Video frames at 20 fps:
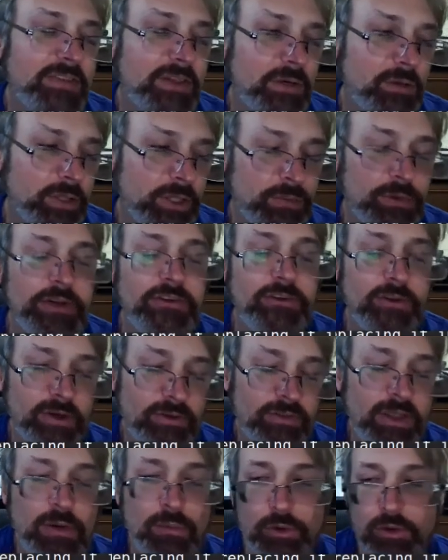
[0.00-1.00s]
the only reason. If
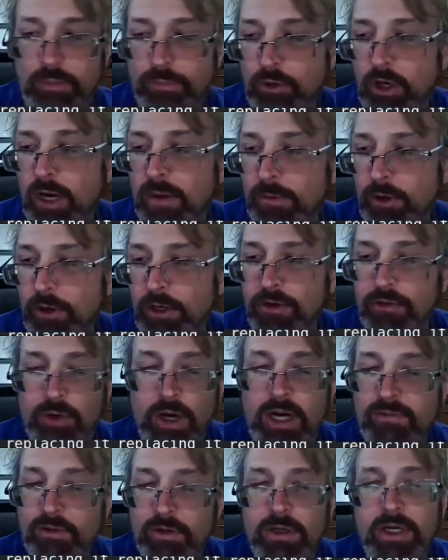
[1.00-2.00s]
that were the primary
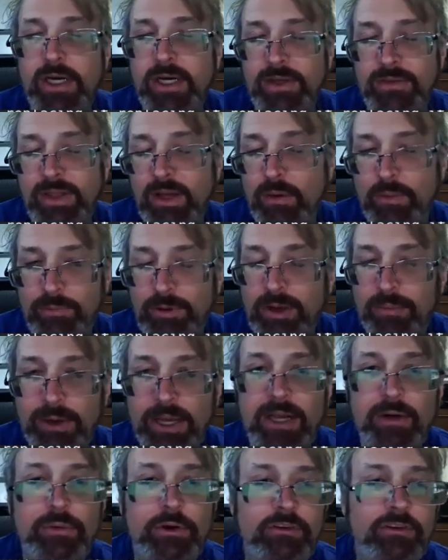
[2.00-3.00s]
driver, that would be a
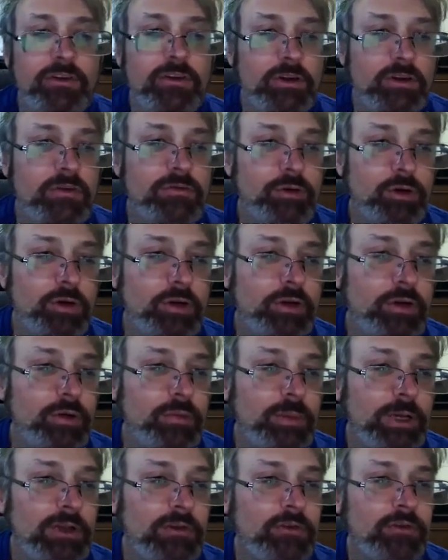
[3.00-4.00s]
bad reason to convert a code
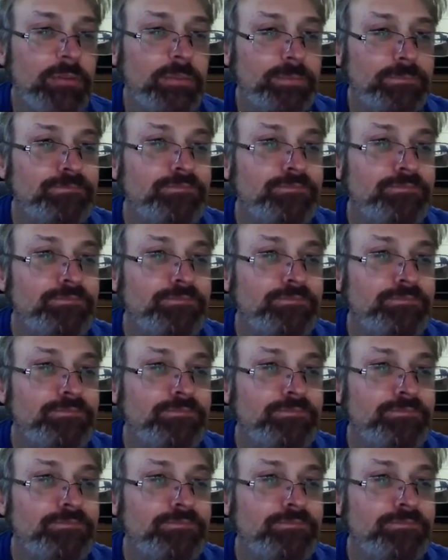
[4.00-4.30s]
base.